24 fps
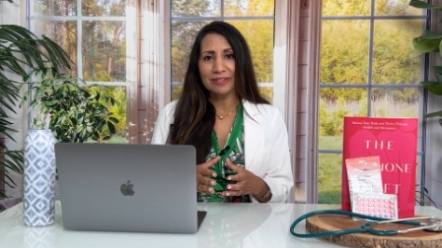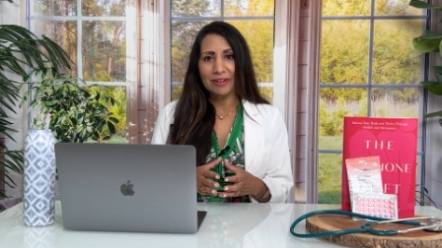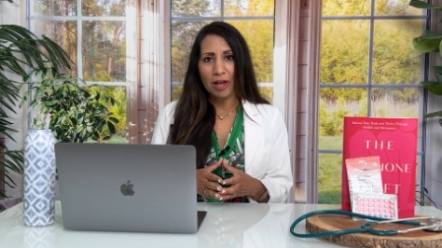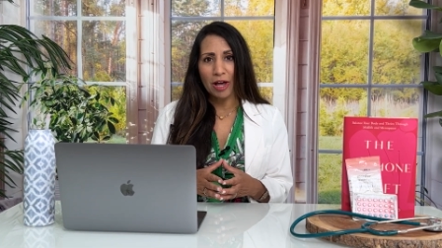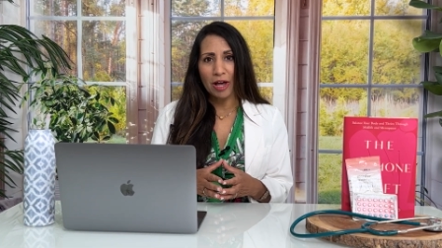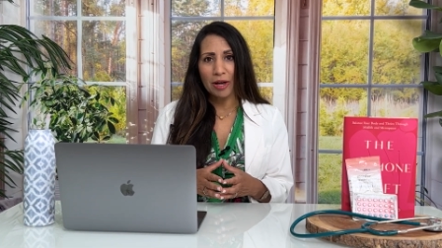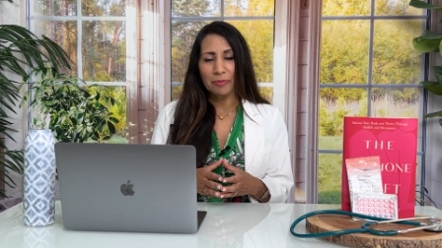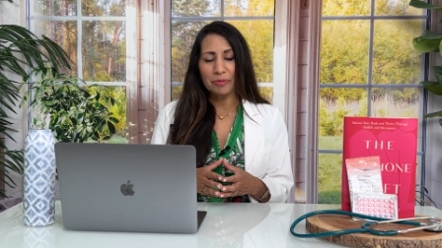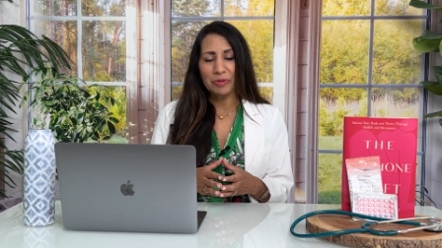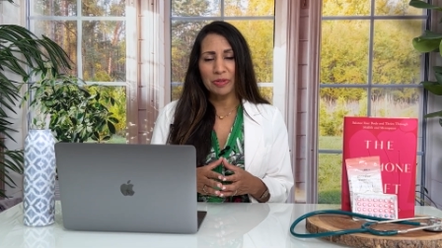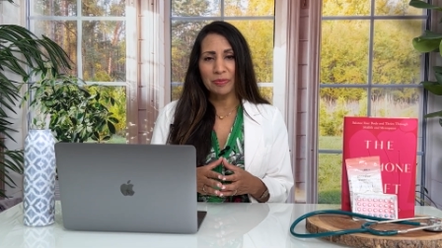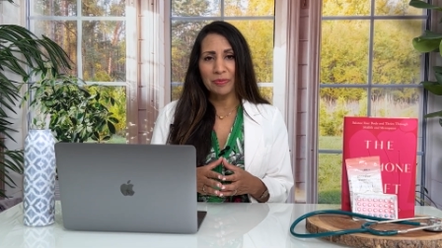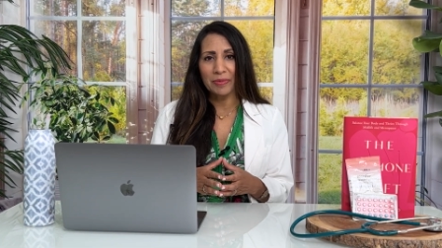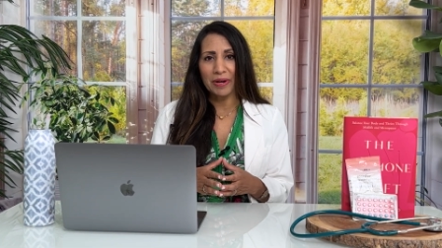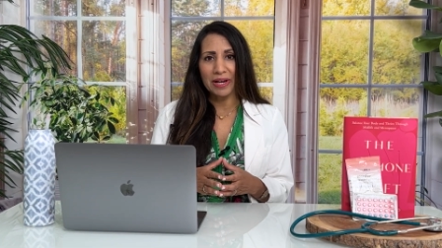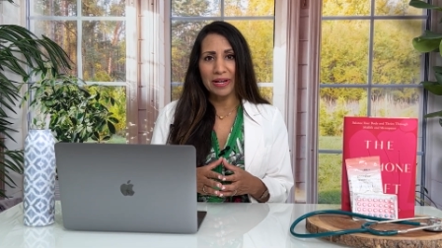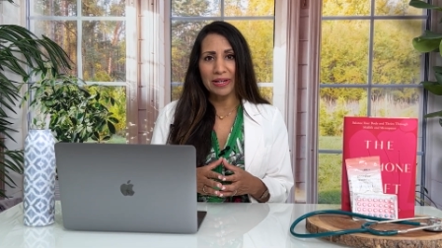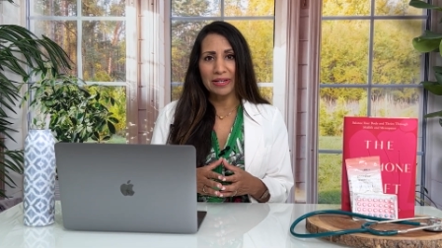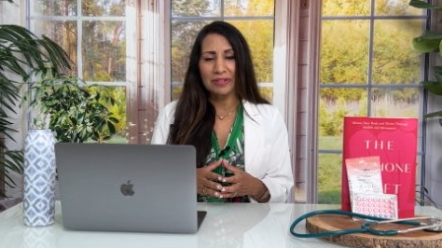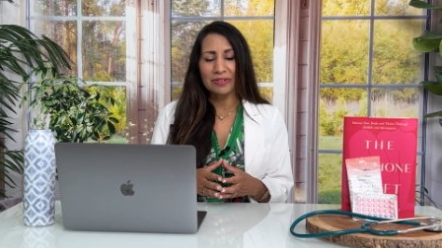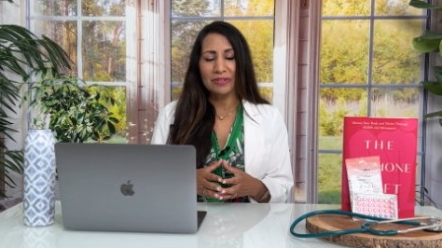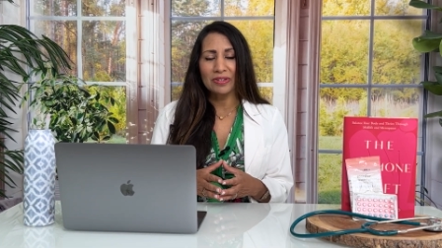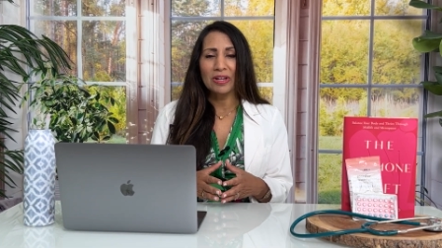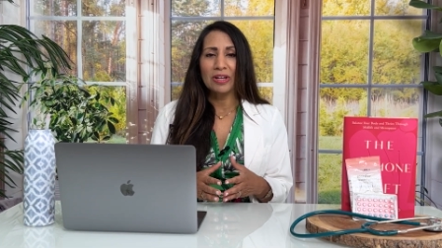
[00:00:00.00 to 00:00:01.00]

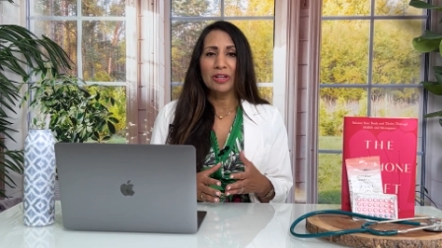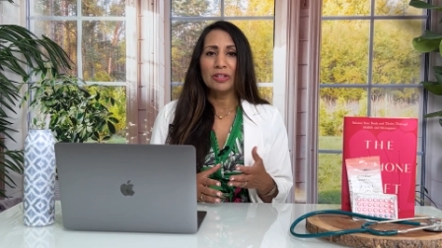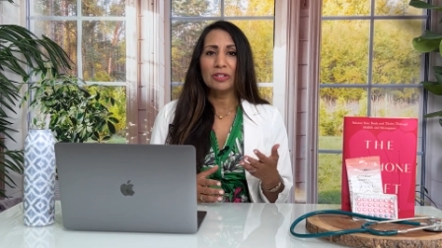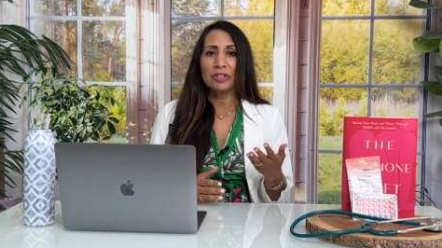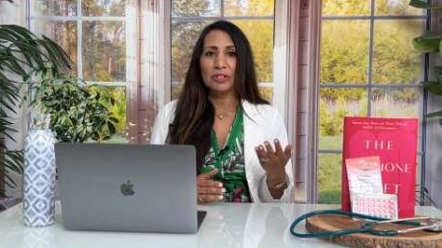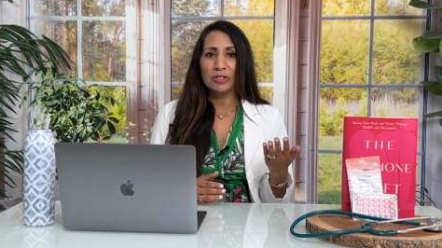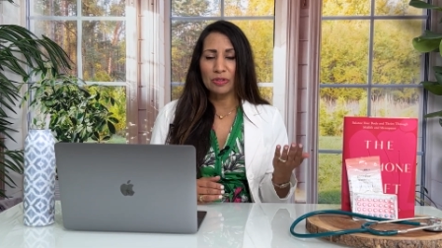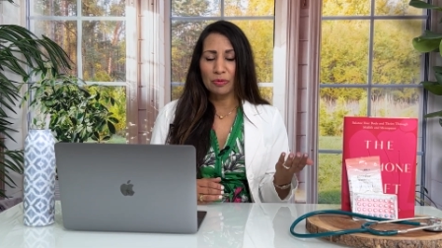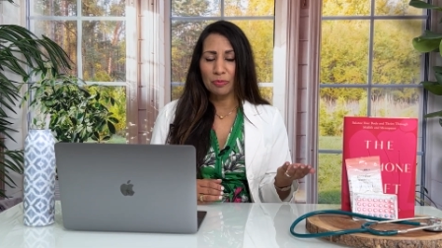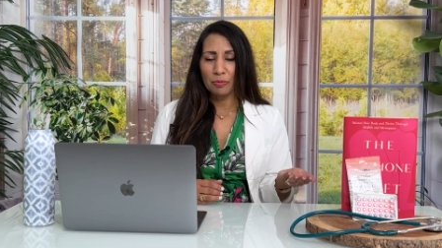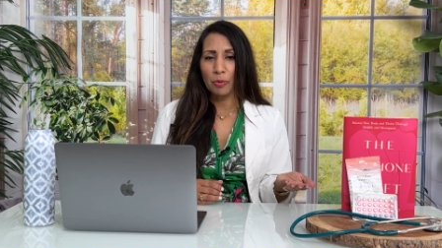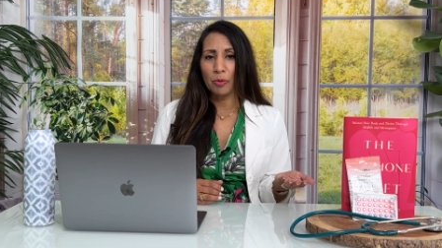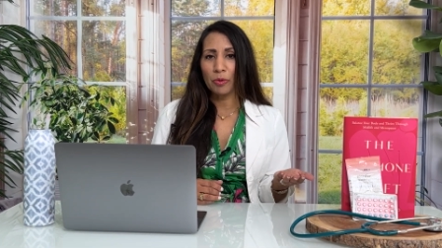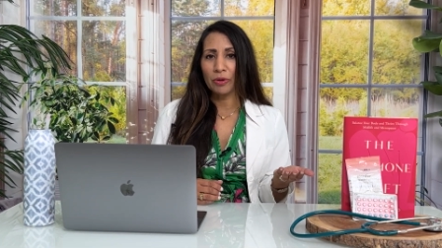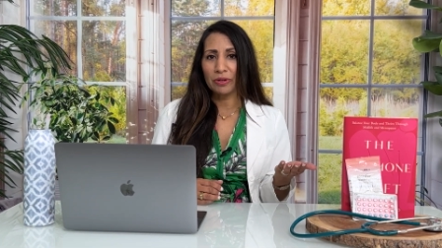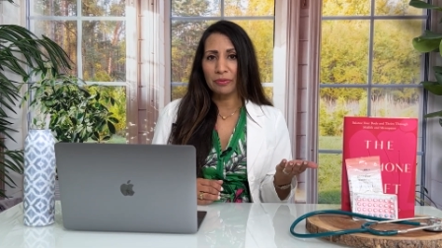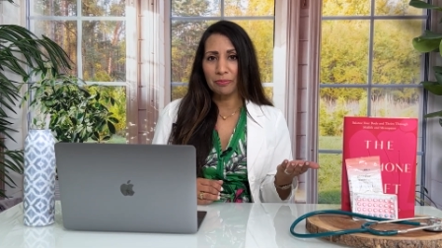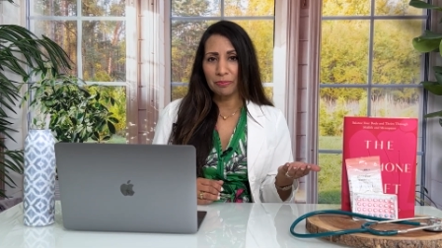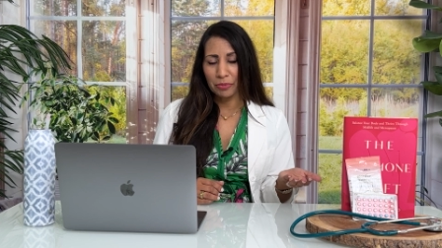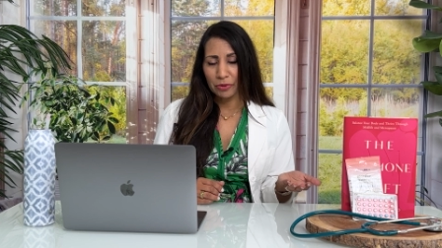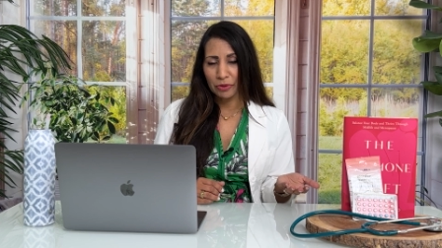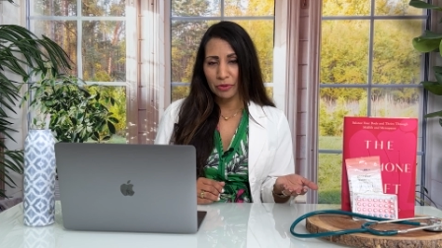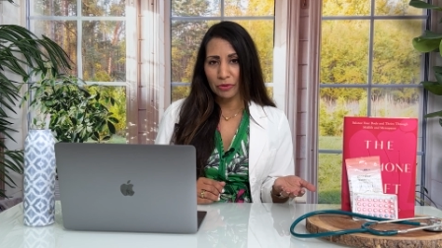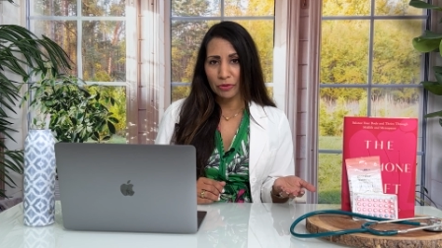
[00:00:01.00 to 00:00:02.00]
optimized to
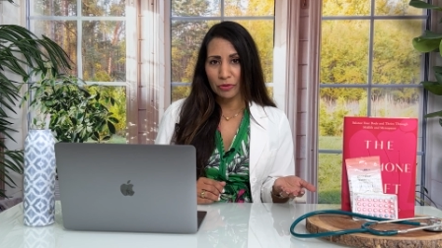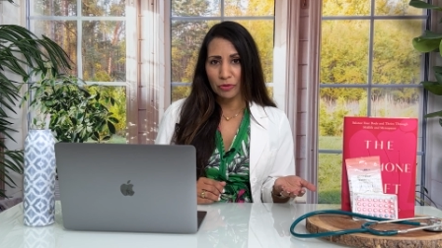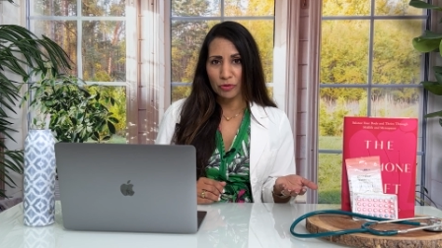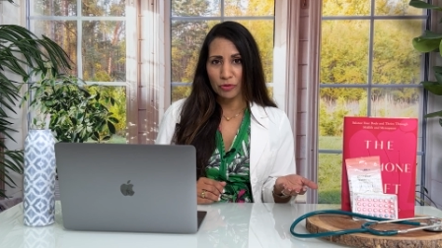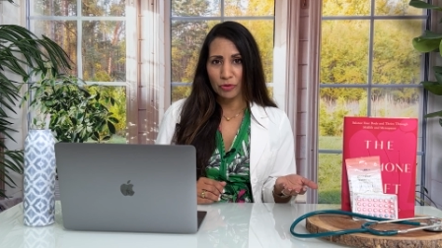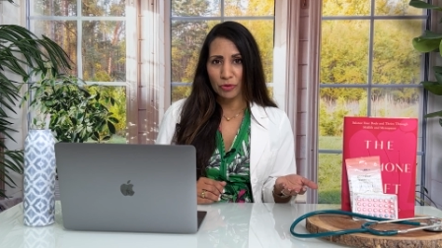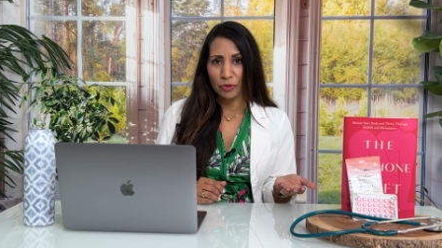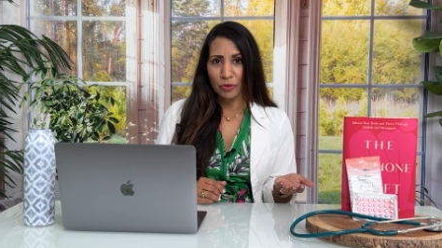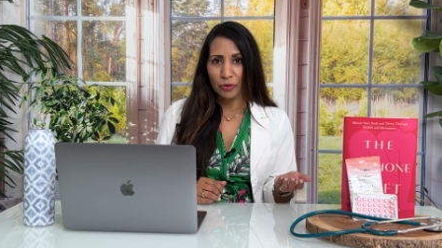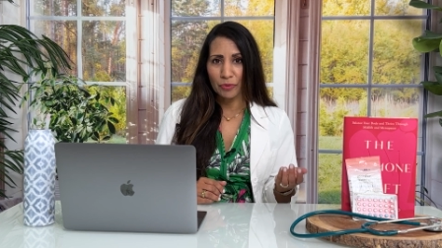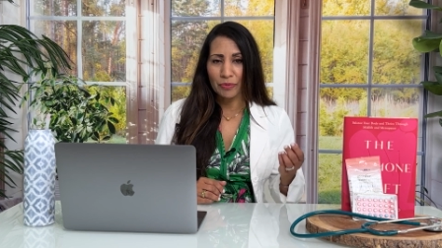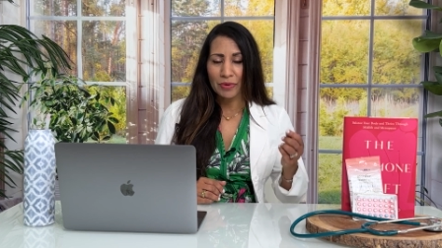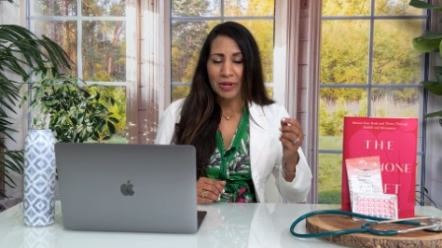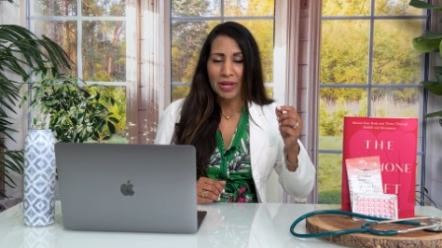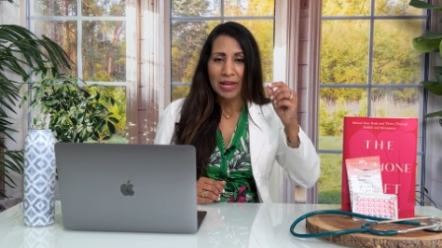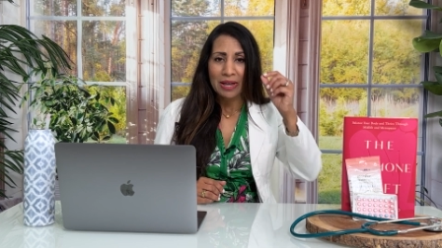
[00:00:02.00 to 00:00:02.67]
support birth control?